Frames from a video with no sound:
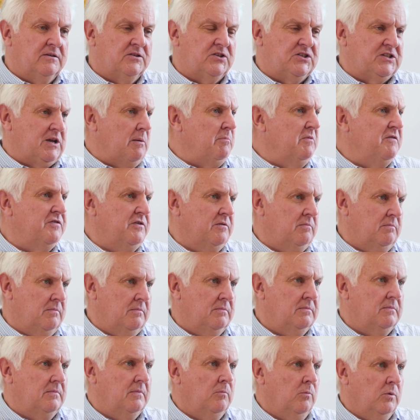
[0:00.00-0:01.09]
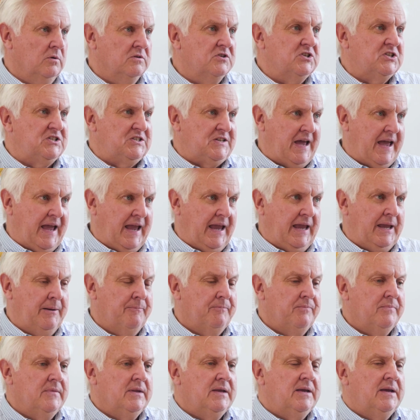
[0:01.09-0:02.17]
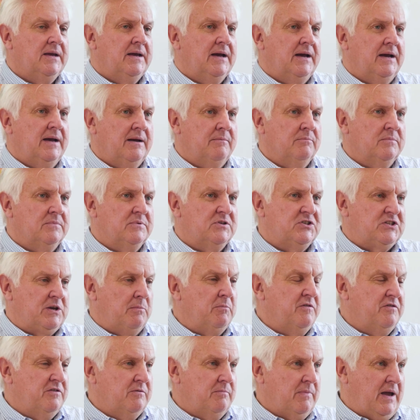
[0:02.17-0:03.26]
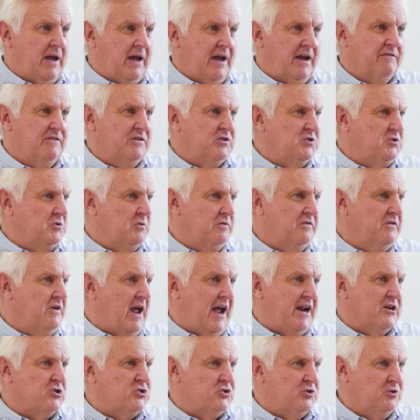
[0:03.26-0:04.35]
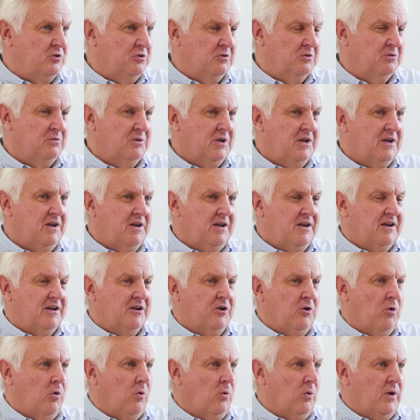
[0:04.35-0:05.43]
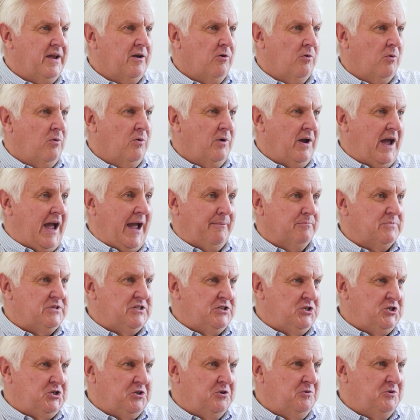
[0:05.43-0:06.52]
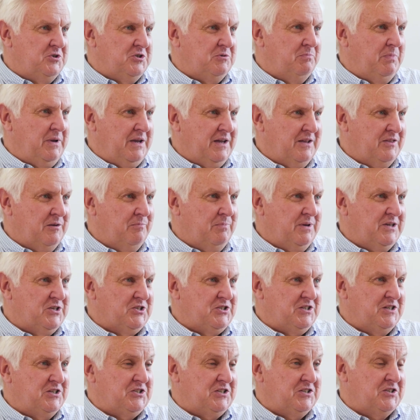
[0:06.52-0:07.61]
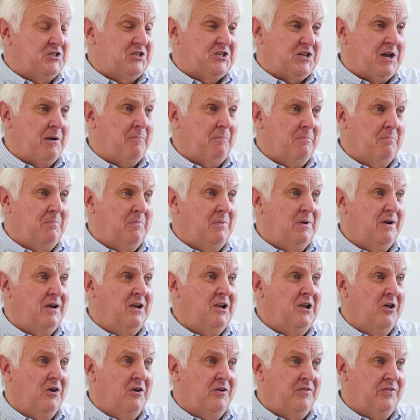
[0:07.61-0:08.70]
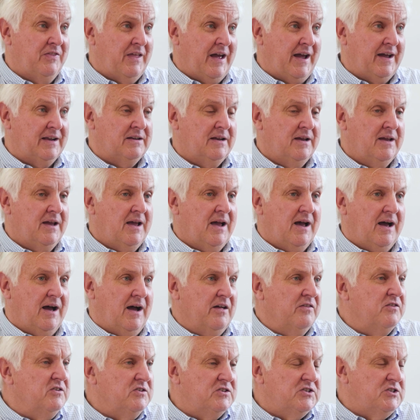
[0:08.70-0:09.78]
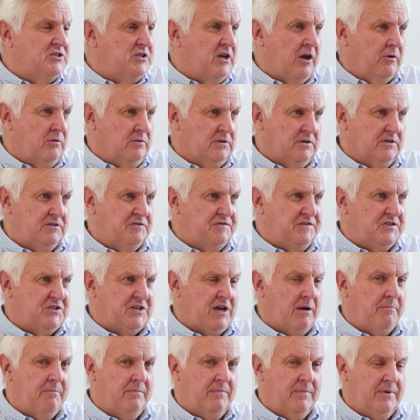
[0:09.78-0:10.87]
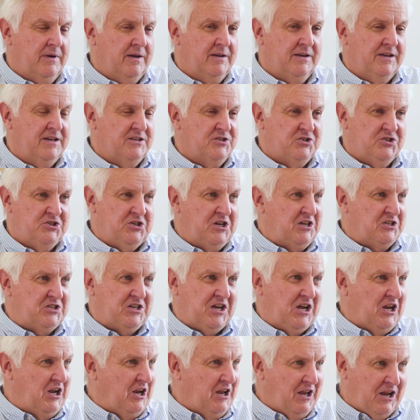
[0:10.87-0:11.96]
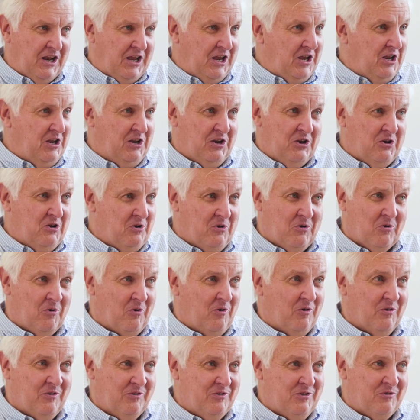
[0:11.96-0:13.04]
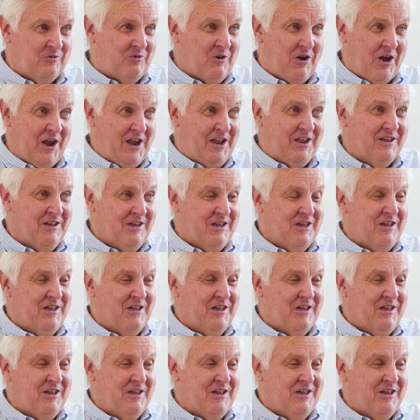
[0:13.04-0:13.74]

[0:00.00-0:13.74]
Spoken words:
Some of them will stay. Some of them have a sort of natural calling or aptitude to be in the business, and some learn that. Others don't. For some, it is just clearly not the right